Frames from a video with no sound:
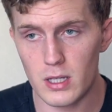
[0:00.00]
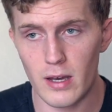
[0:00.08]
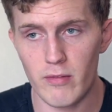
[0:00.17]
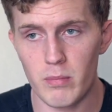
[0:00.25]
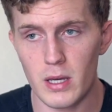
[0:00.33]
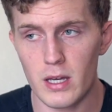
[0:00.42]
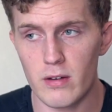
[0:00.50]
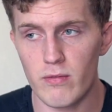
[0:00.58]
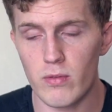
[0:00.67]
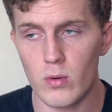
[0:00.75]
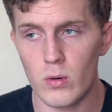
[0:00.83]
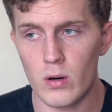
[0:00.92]
I've paid
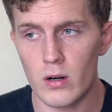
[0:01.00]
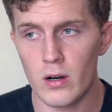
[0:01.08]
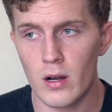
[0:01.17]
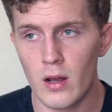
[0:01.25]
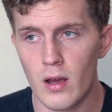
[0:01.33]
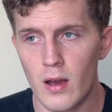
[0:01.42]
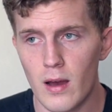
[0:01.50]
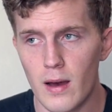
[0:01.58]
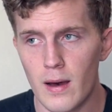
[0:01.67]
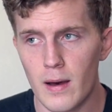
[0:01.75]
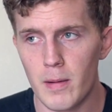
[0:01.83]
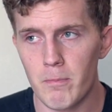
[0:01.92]
for,
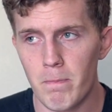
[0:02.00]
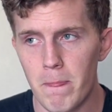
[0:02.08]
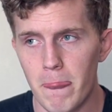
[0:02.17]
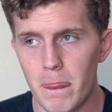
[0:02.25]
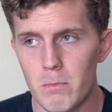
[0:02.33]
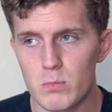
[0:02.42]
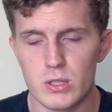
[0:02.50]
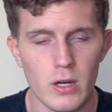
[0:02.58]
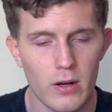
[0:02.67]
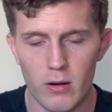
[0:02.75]
shout